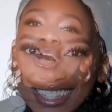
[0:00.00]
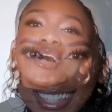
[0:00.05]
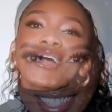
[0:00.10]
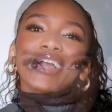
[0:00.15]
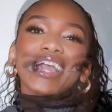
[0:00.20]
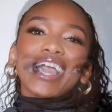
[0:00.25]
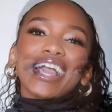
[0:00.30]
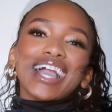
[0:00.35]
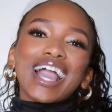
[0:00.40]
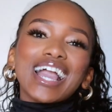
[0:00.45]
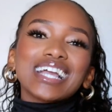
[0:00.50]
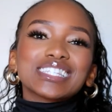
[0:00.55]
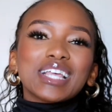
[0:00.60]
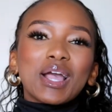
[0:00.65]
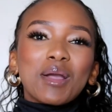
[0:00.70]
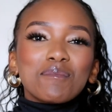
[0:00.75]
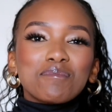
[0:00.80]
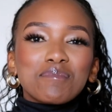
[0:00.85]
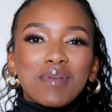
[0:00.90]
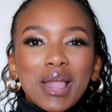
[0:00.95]
Okay guys,
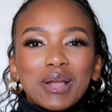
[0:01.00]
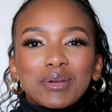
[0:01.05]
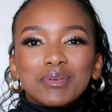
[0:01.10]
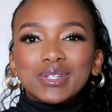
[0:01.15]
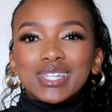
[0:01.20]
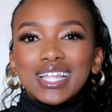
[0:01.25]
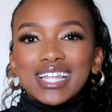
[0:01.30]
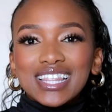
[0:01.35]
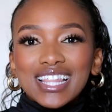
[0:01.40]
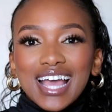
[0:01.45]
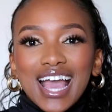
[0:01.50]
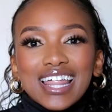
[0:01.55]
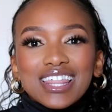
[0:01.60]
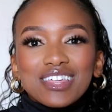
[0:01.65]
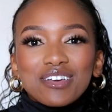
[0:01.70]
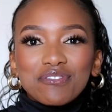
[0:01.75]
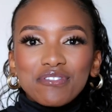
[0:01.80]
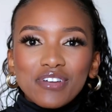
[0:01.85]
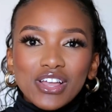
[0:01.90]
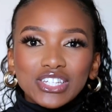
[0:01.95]
I'm back with
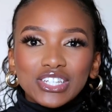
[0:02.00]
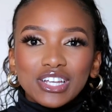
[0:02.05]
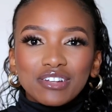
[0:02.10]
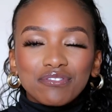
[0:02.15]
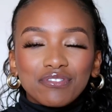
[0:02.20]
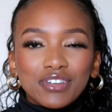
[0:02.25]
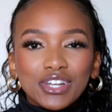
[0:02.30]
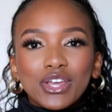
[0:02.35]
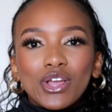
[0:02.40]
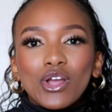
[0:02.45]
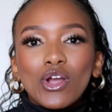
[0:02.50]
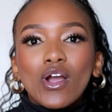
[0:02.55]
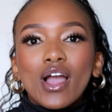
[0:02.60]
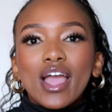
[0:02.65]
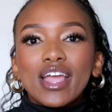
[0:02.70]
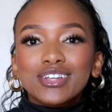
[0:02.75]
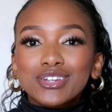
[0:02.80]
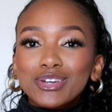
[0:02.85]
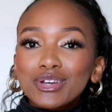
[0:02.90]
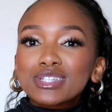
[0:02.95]
another fashion video.
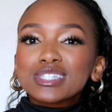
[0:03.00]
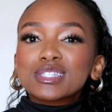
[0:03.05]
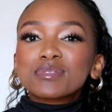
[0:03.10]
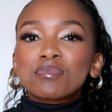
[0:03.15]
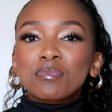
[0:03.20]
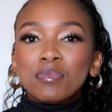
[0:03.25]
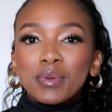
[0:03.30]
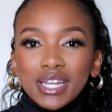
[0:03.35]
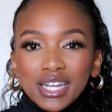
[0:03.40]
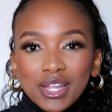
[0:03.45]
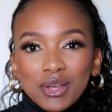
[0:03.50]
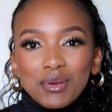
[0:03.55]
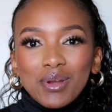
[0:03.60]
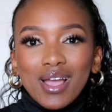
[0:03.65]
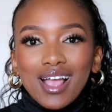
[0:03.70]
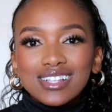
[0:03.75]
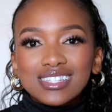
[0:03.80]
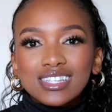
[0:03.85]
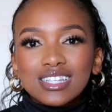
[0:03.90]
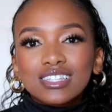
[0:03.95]
I know it's been a
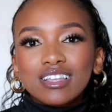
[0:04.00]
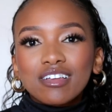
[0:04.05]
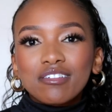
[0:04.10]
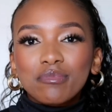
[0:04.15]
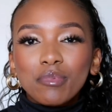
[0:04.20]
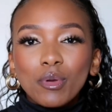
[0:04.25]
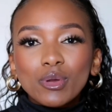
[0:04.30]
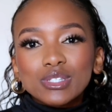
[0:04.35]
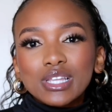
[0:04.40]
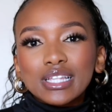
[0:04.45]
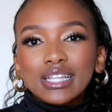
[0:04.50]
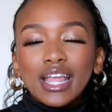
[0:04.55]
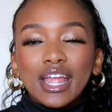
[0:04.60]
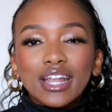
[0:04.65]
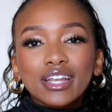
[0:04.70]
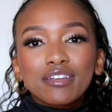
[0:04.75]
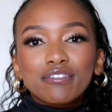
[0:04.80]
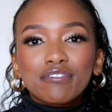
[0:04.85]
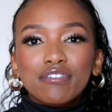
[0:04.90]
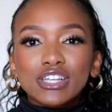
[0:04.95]
while since I've posted
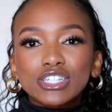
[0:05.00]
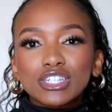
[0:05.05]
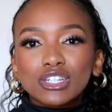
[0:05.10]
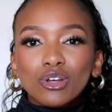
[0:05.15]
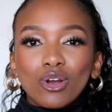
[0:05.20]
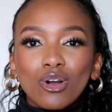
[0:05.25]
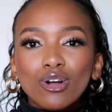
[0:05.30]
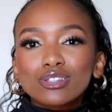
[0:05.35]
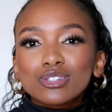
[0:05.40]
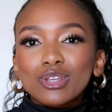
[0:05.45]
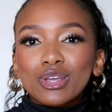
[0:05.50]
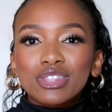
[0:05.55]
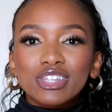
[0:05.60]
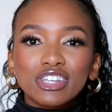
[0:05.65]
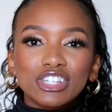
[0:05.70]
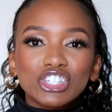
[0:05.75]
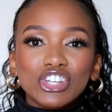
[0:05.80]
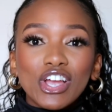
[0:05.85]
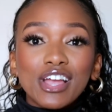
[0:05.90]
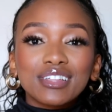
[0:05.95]
any fashion hauls on
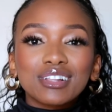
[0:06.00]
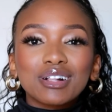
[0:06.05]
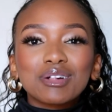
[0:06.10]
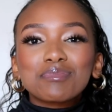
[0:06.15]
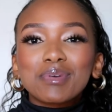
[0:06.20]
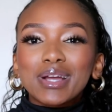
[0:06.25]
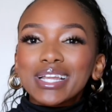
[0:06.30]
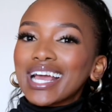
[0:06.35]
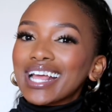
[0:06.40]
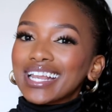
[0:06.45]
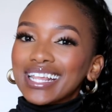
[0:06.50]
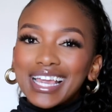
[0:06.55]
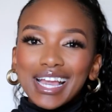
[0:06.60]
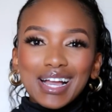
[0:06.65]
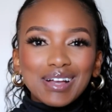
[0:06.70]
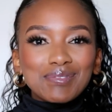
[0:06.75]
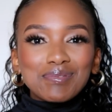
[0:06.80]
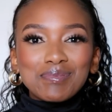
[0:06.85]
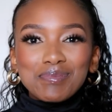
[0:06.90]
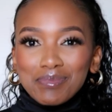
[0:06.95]
this channel, but honey,
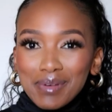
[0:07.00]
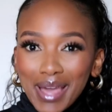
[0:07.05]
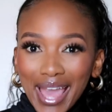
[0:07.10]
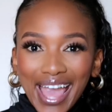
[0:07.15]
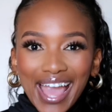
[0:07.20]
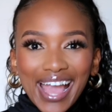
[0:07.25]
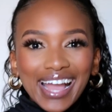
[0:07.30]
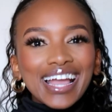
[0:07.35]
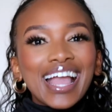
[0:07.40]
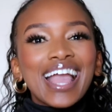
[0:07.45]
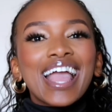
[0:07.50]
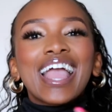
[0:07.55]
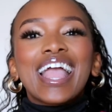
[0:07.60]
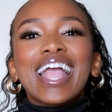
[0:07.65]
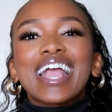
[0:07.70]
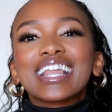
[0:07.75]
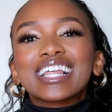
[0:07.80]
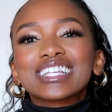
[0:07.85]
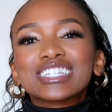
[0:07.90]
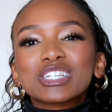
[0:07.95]
I'm back.
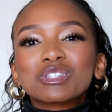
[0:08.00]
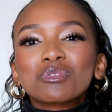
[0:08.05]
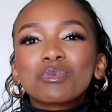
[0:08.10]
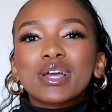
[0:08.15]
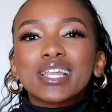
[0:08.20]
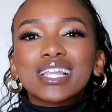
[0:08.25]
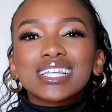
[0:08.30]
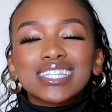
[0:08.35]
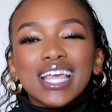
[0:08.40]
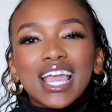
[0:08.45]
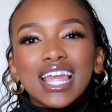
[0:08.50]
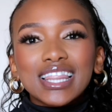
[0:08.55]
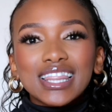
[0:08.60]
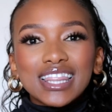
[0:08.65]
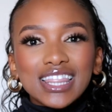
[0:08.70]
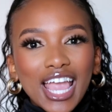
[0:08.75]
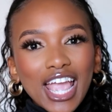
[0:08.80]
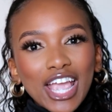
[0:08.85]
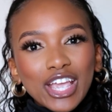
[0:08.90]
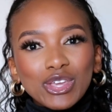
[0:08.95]
And I just want to
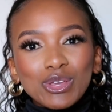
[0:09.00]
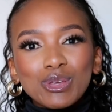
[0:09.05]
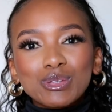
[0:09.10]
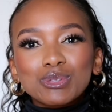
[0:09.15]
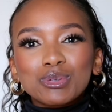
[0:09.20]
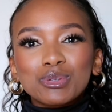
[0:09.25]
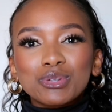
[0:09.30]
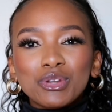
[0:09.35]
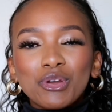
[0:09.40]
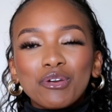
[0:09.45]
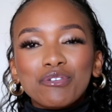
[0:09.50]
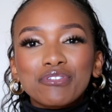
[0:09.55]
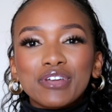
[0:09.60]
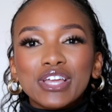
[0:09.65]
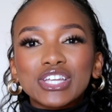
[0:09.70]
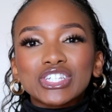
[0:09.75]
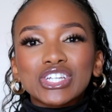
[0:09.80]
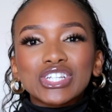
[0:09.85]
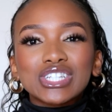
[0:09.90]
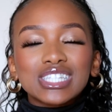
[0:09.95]
say thank you to
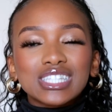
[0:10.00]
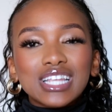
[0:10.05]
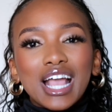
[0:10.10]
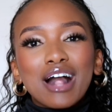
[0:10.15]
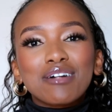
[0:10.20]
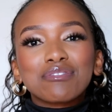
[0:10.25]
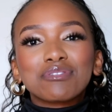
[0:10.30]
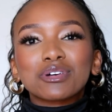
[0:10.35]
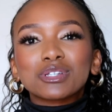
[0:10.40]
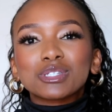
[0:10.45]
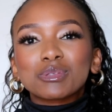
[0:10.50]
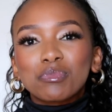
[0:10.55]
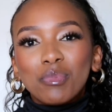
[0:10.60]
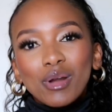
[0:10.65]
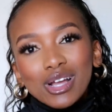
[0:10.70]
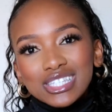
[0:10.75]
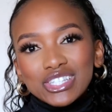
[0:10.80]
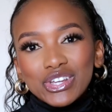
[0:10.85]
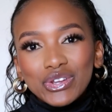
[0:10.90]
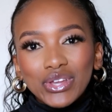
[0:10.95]
KnowFashionStyle for
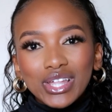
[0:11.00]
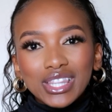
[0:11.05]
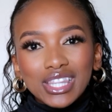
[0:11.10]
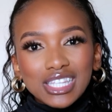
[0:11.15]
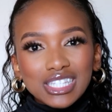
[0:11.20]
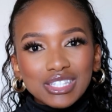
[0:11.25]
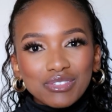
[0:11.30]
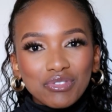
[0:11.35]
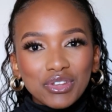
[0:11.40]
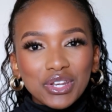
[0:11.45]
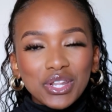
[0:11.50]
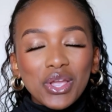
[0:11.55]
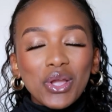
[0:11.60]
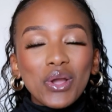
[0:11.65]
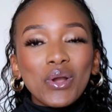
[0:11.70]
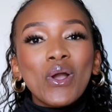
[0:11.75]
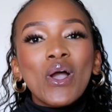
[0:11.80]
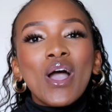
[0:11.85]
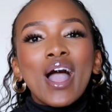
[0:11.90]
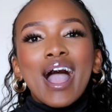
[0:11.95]
sponsoring this
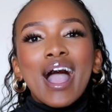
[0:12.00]
video.